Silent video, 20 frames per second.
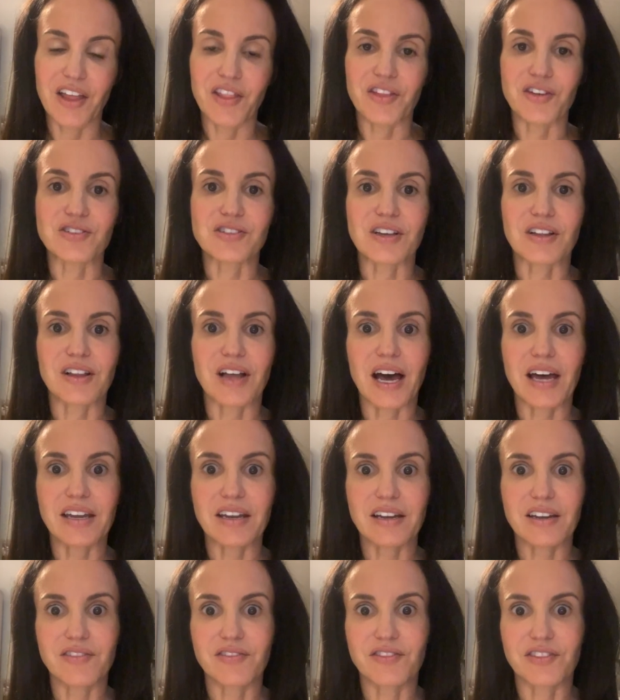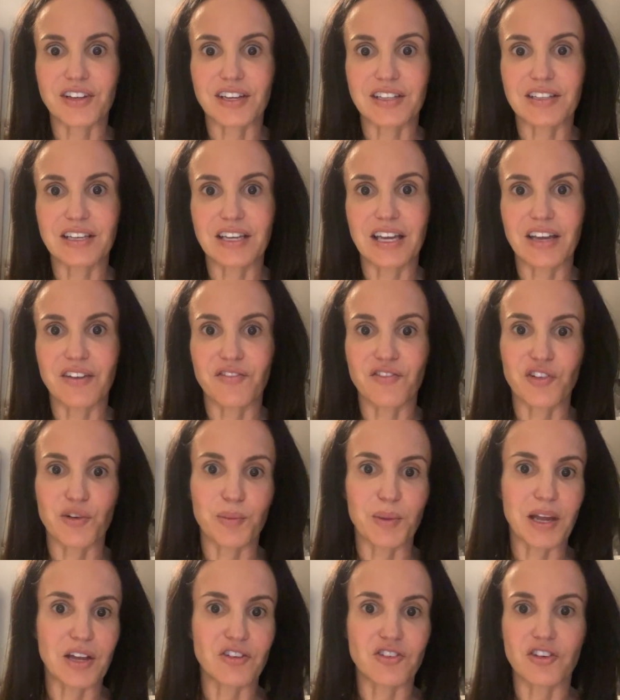There's a lot of conflicting
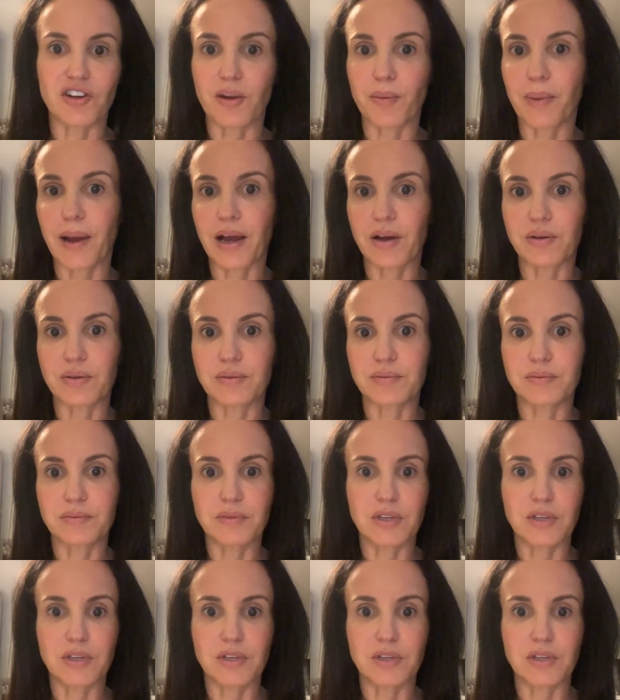information about,